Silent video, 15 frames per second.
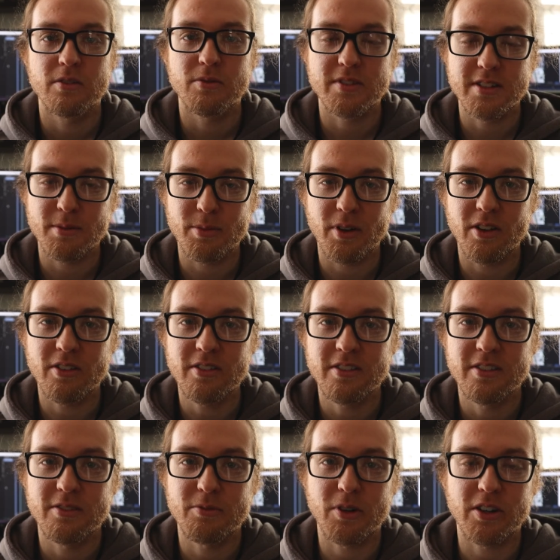What's up, y'all?
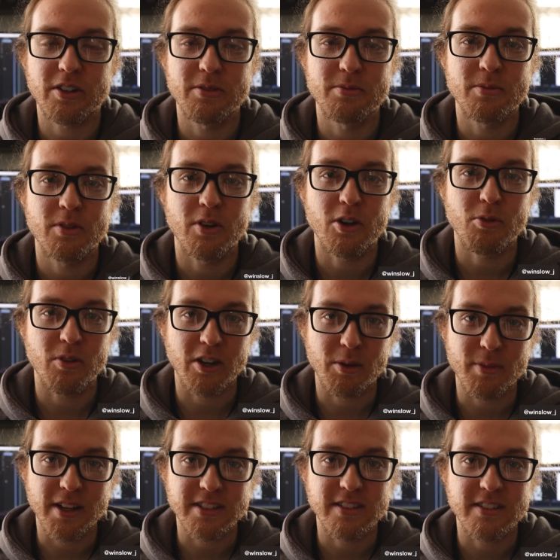Welcome or welcome
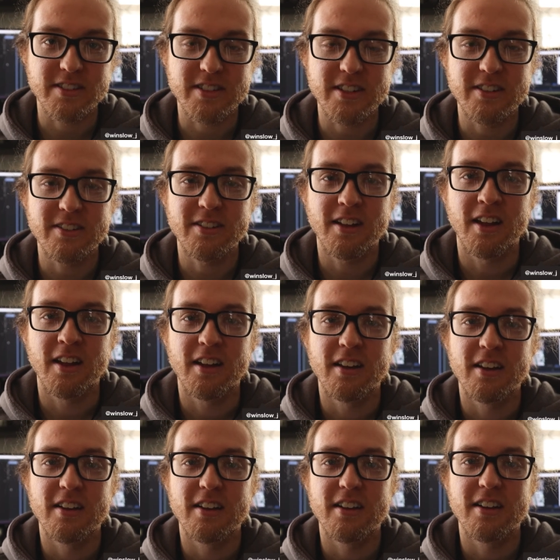back to the channel.
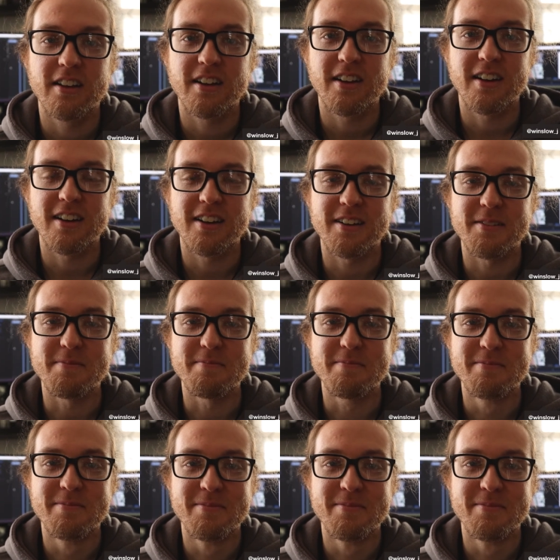Talking